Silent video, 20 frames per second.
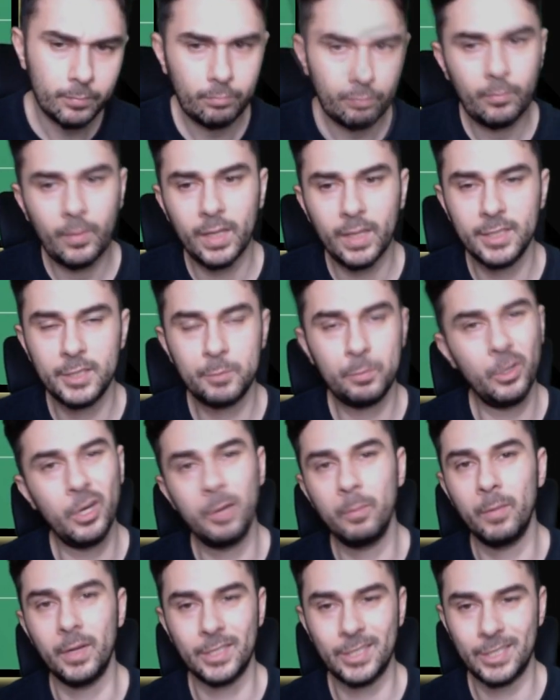is pretty
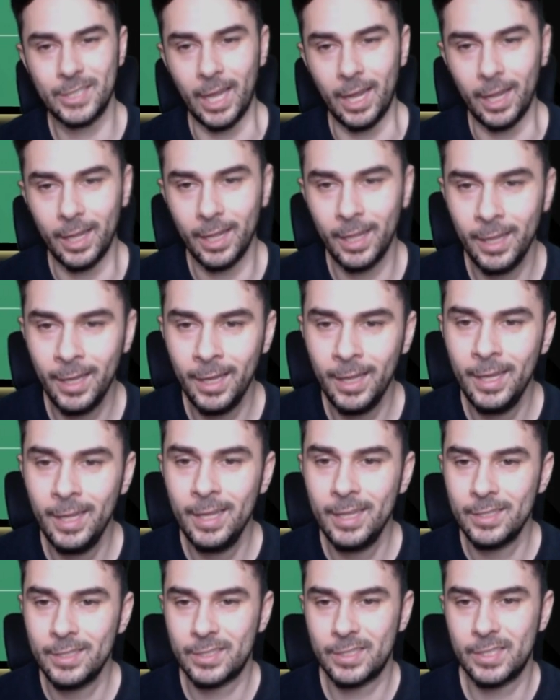much set
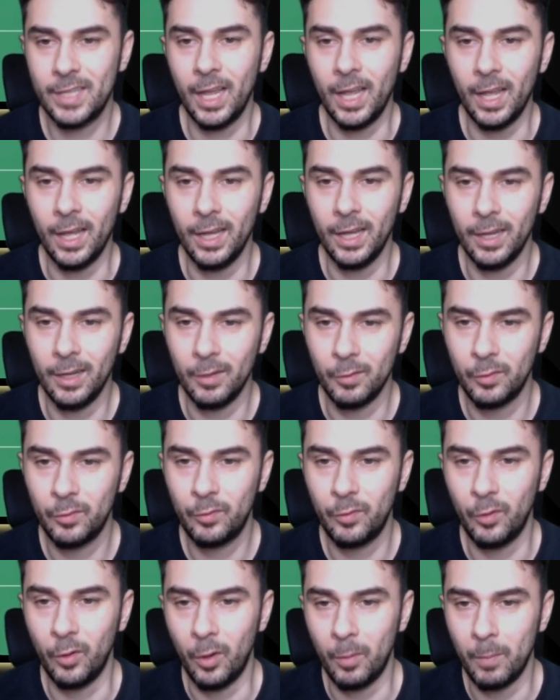
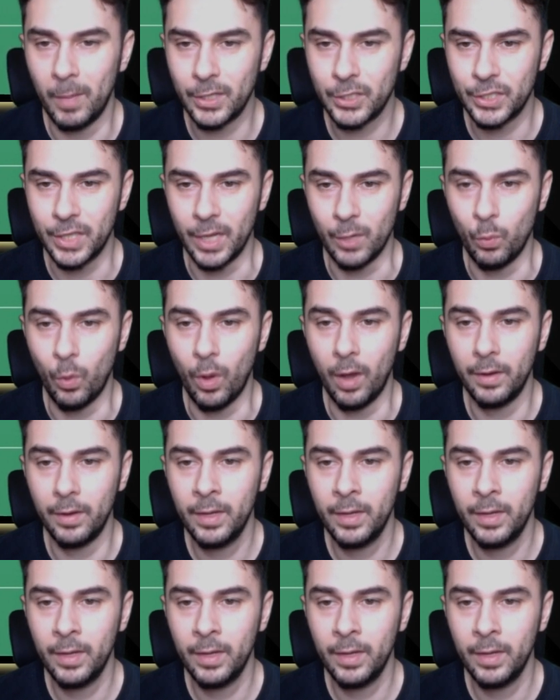for Matchday 1.